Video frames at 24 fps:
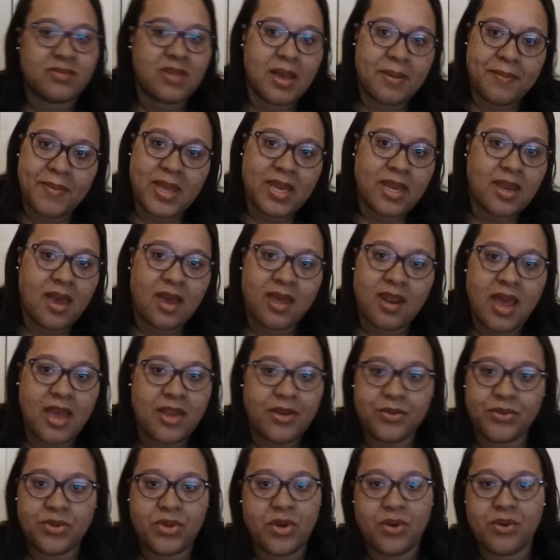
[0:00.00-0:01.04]
I
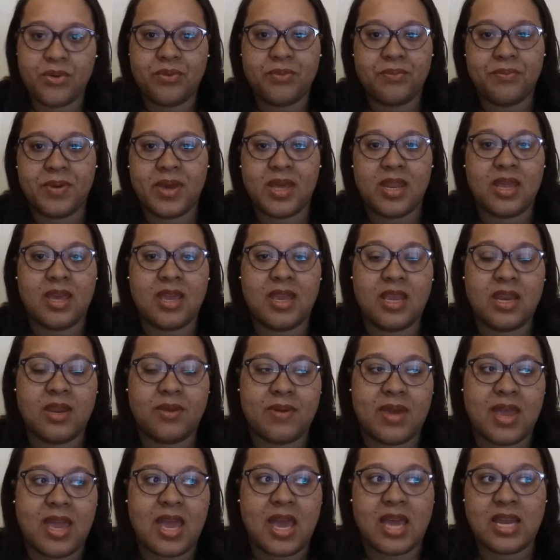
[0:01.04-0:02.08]
don't know. But
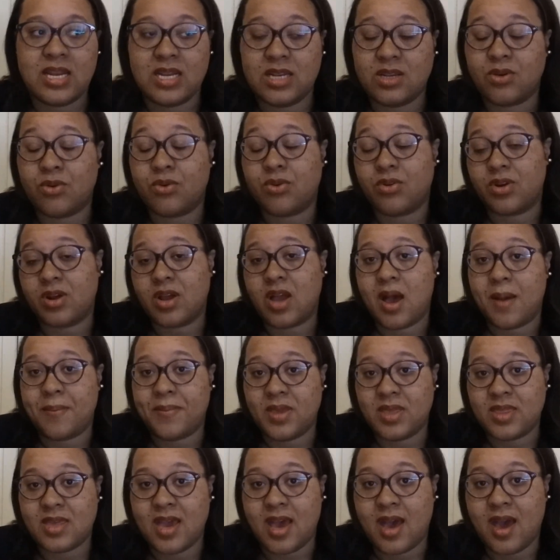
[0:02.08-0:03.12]
anyway, I need to order a
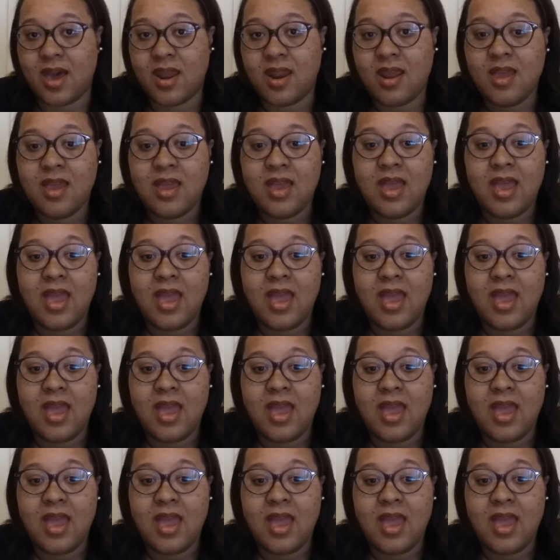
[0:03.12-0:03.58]
copy of that,